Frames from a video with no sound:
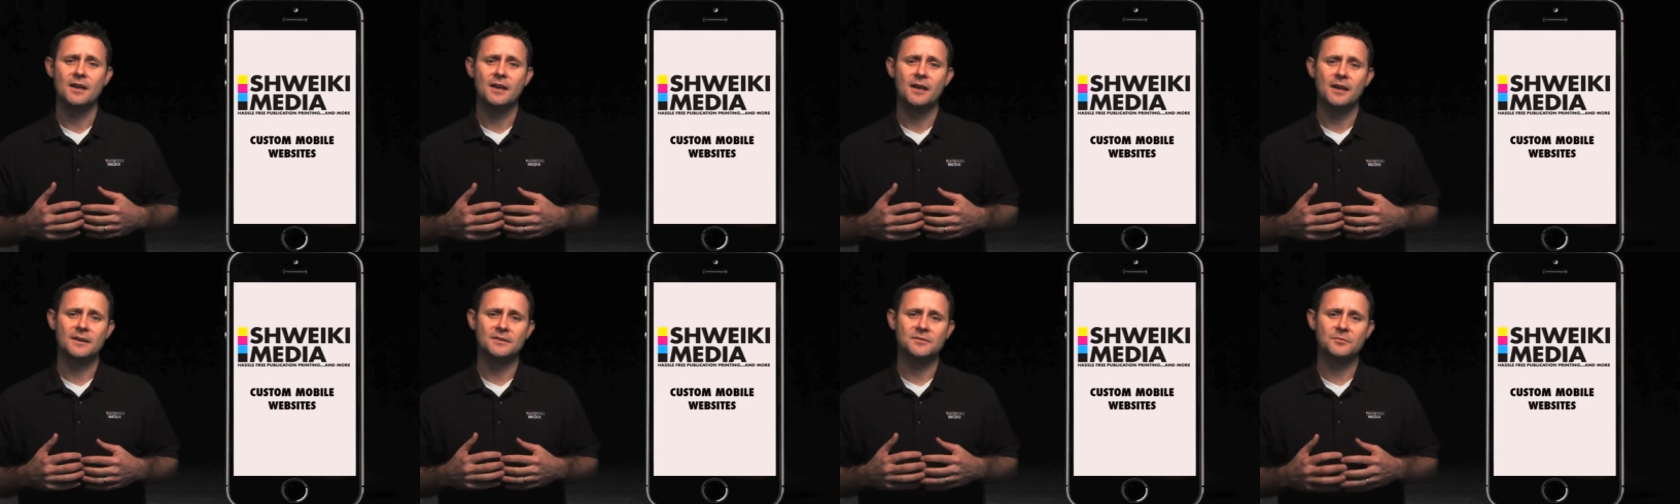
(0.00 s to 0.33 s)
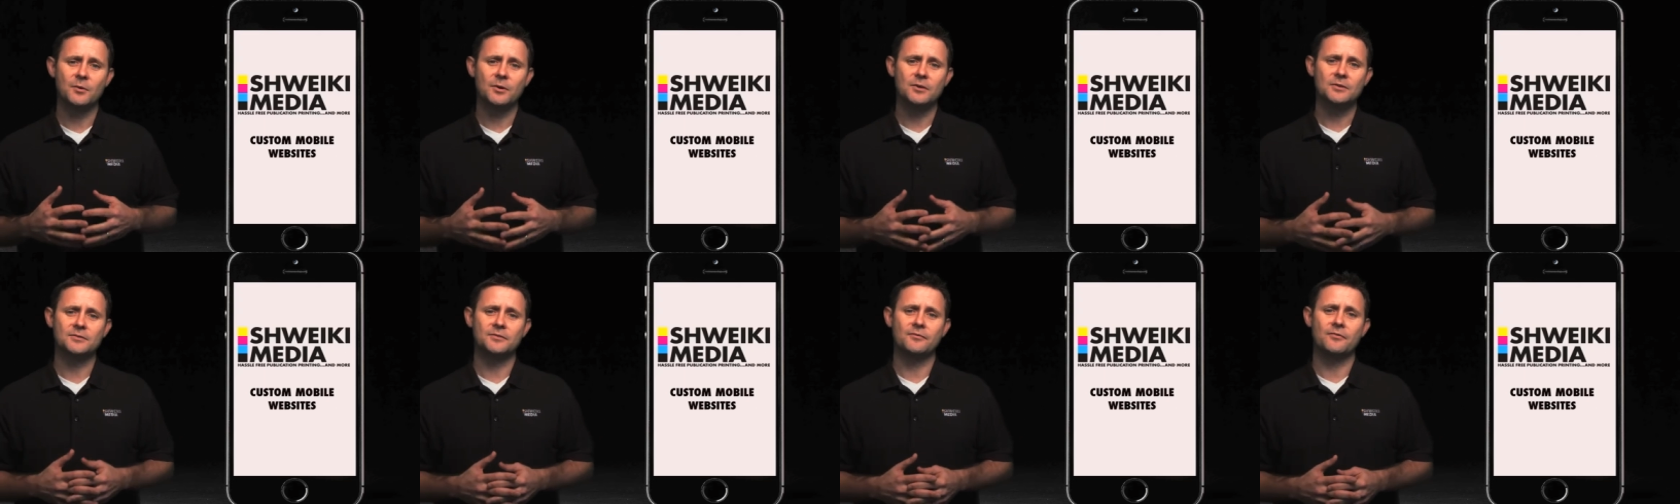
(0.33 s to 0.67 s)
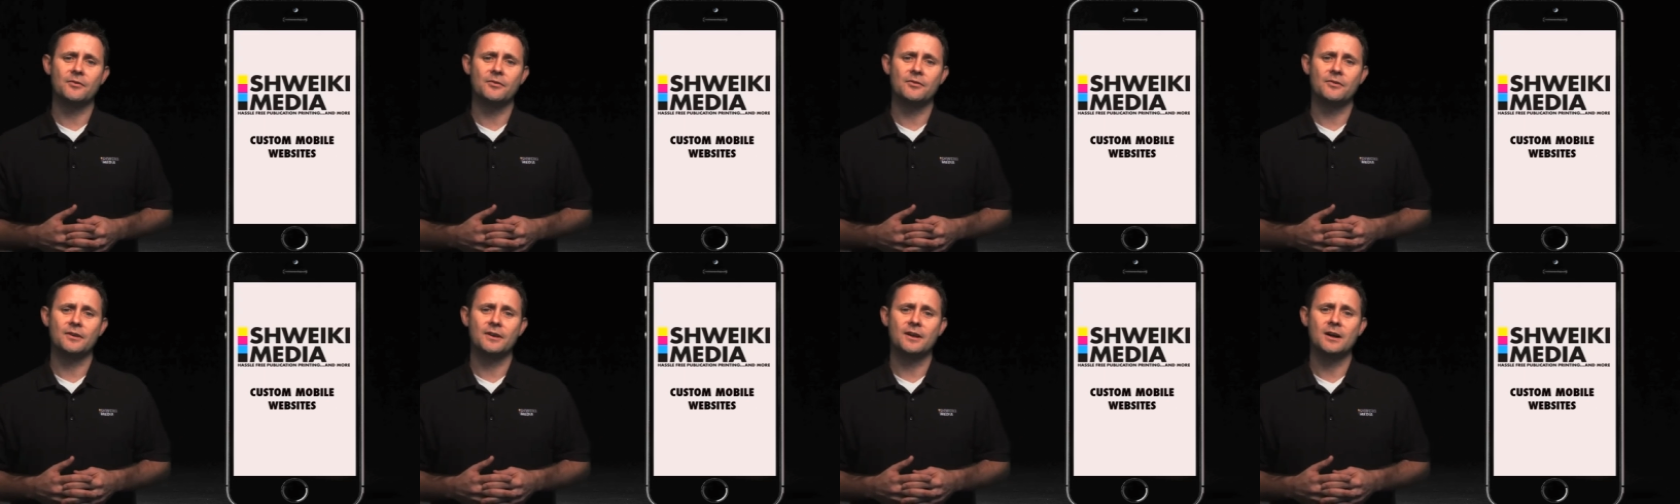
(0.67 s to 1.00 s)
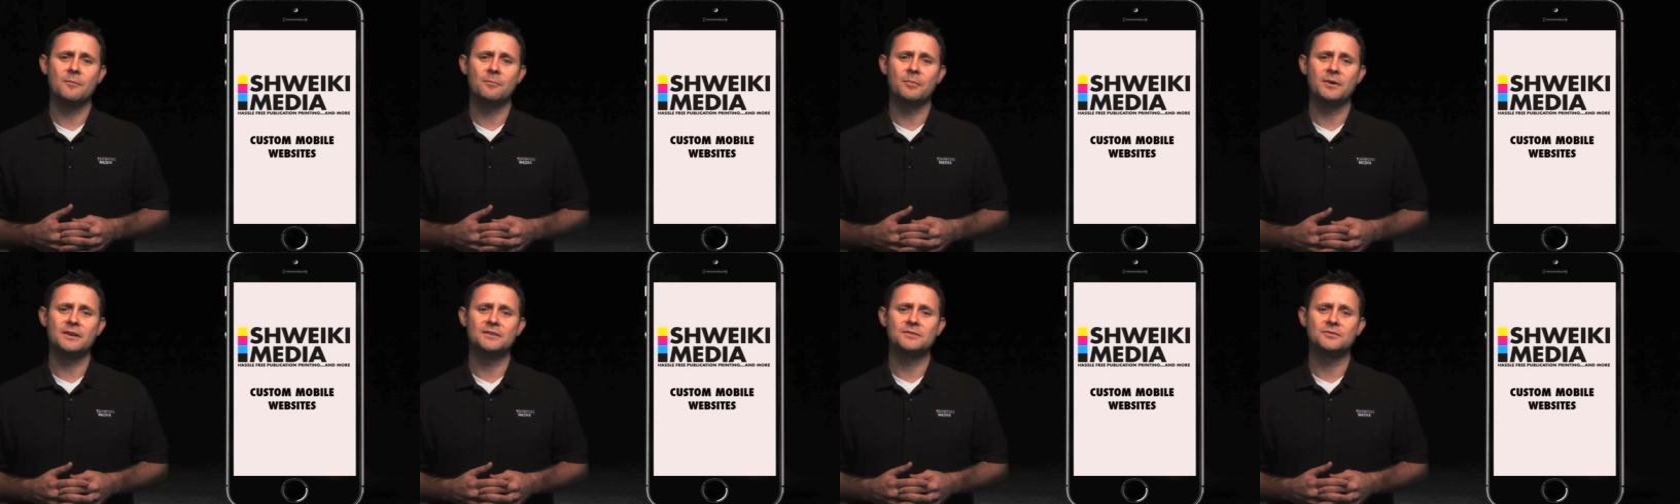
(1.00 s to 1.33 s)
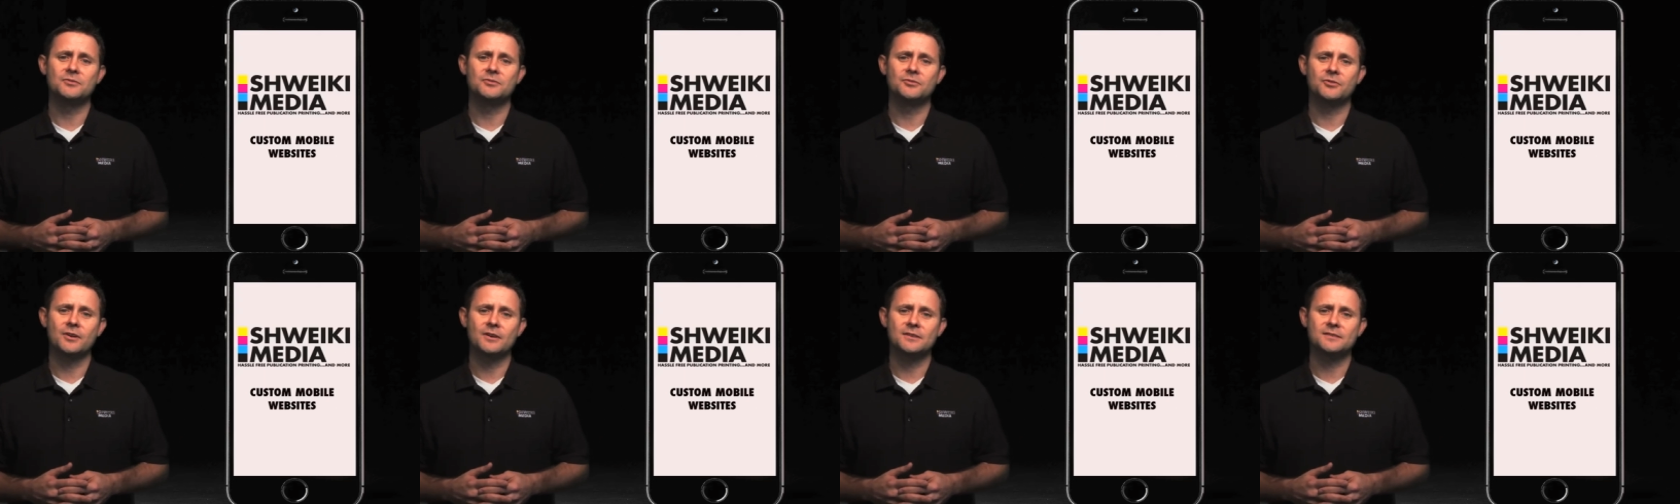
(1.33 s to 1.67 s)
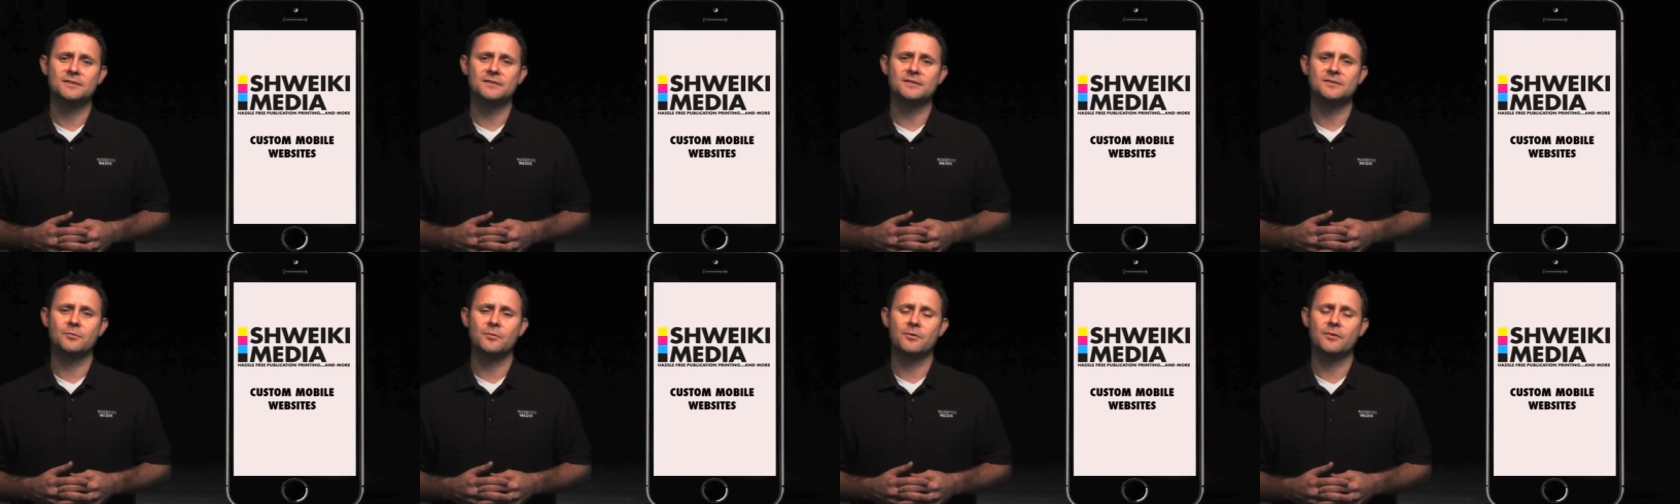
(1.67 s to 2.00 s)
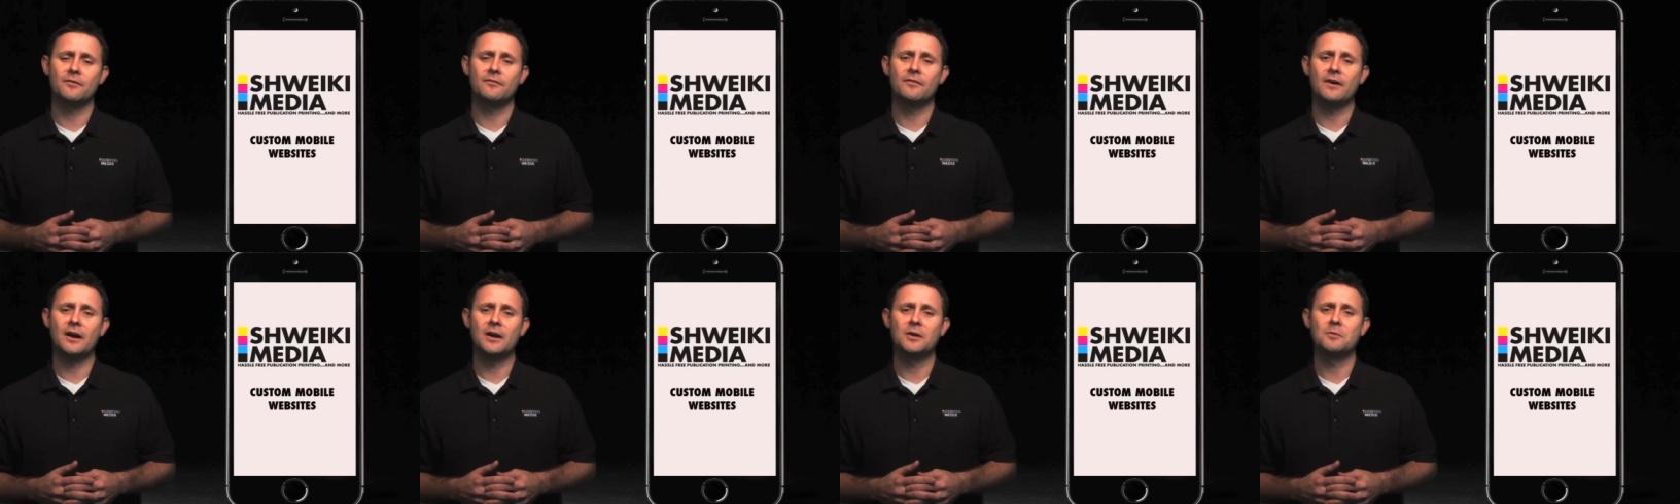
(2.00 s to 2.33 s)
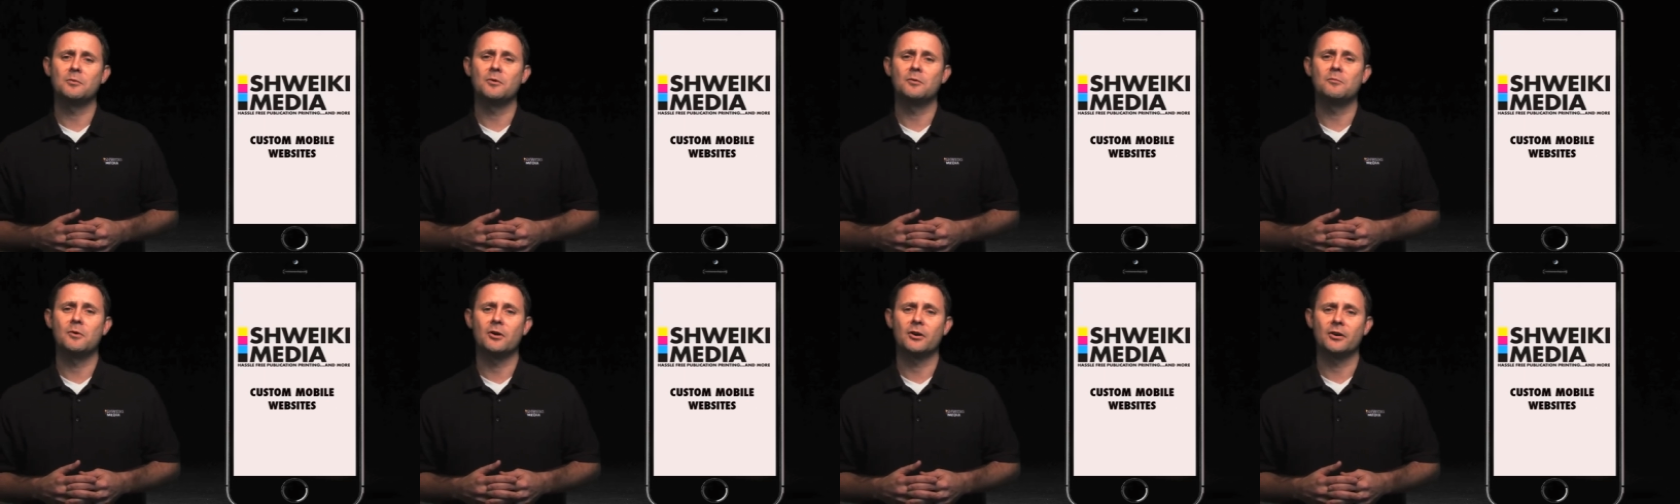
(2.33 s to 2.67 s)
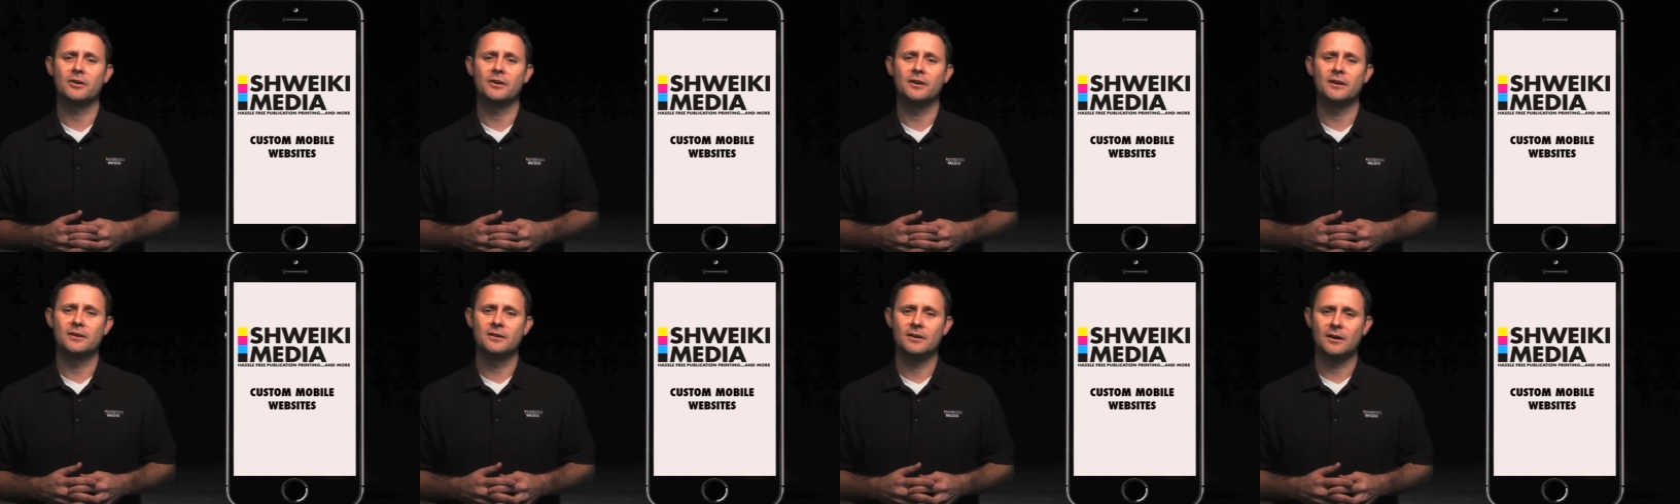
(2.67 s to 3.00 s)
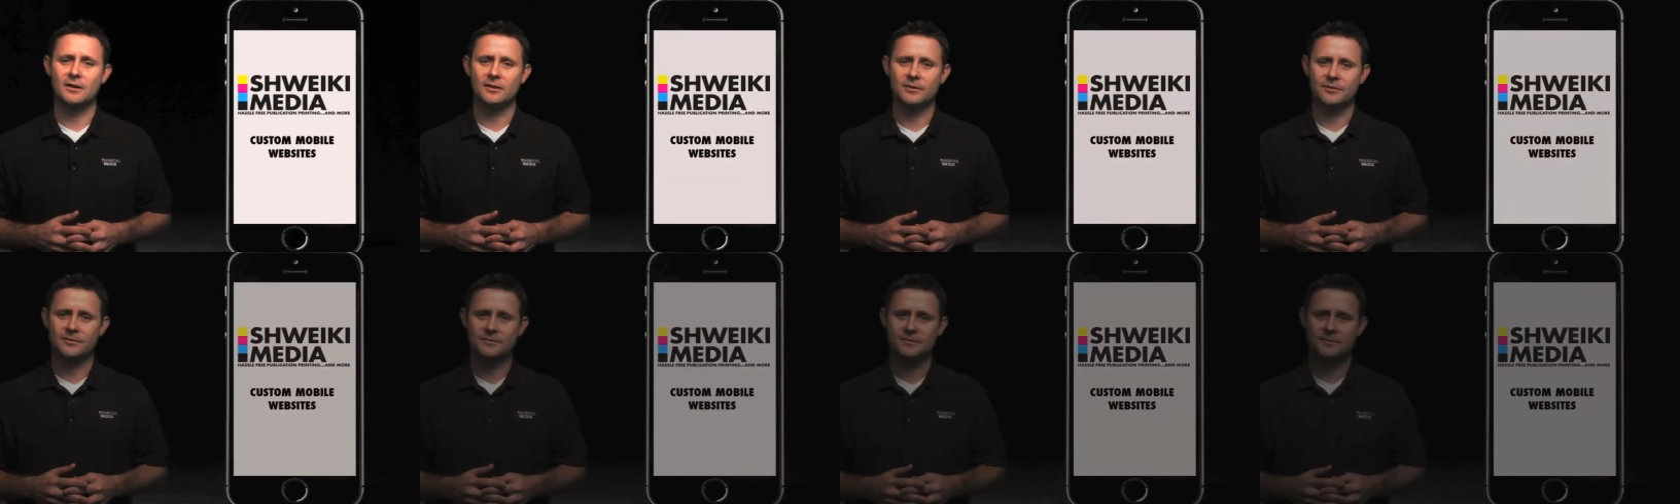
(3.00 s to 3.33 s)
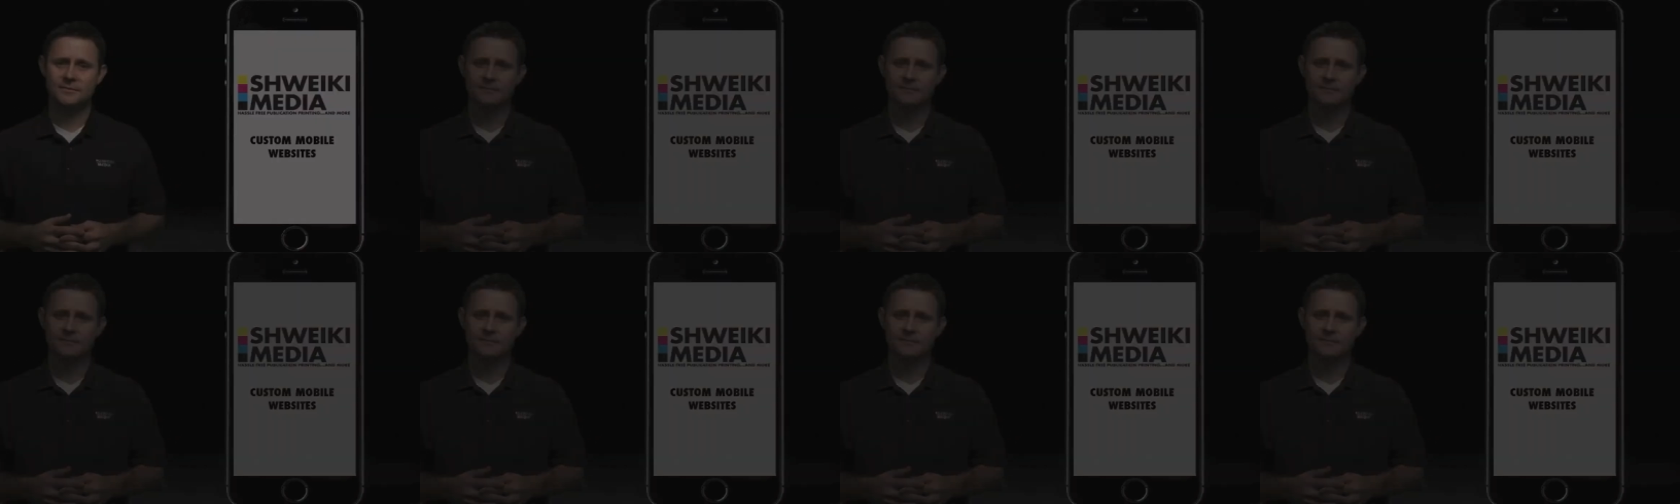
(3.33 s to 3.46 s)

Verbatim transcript: as well as for the companies who trust us with their valuable marketing dollars.